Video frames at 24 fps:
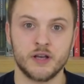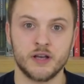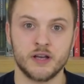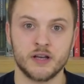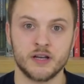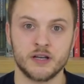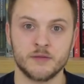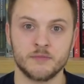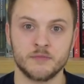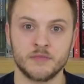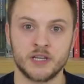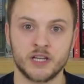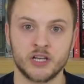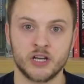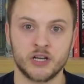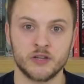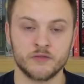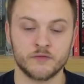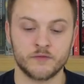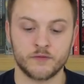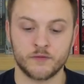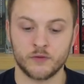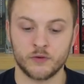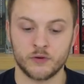
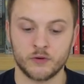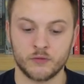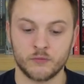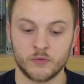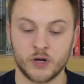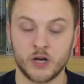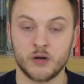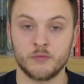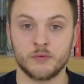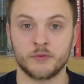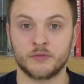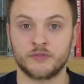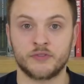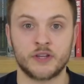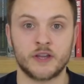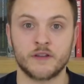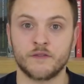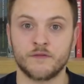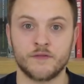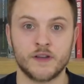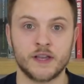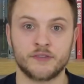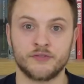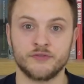Leon thought, well, we'll
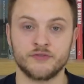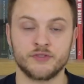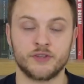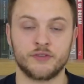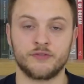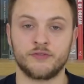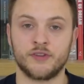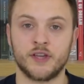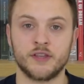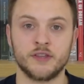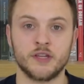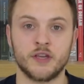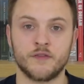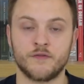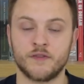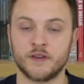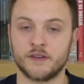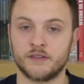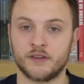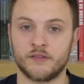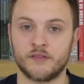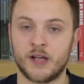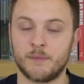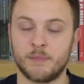save face and just say
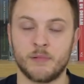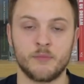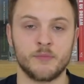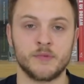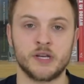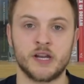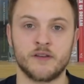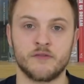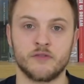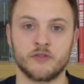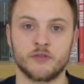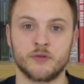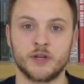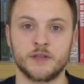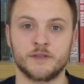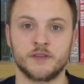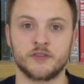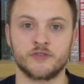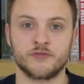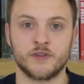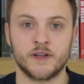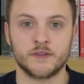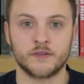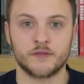nothing's ever happened. We never agreed the
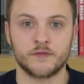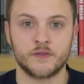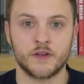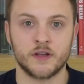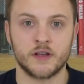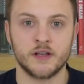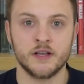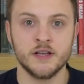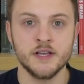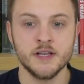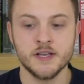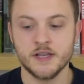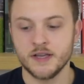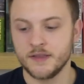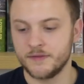transfer.